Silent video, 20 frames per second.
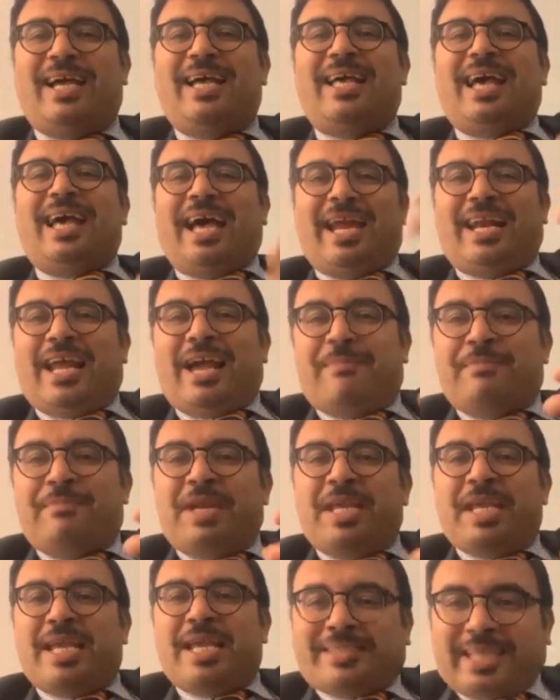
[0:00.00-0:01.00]
that they
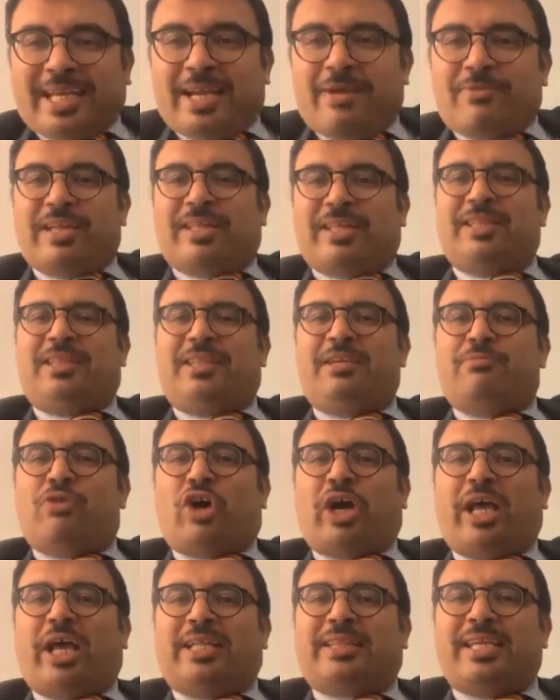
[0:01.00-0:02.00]
are now
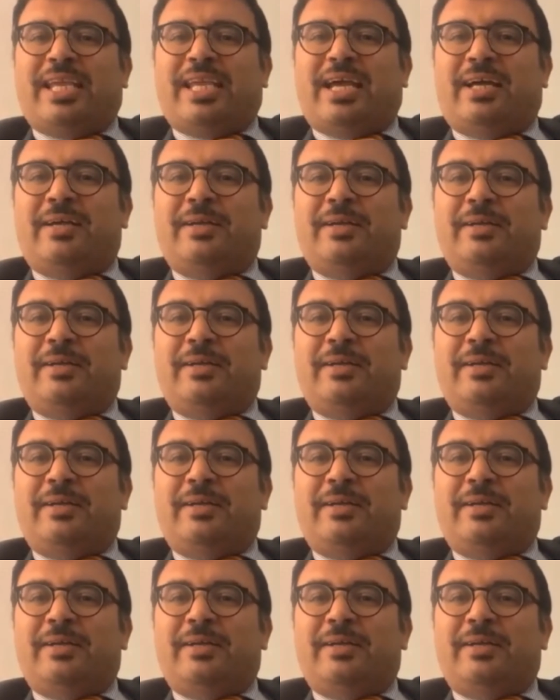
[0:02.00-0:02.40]
praising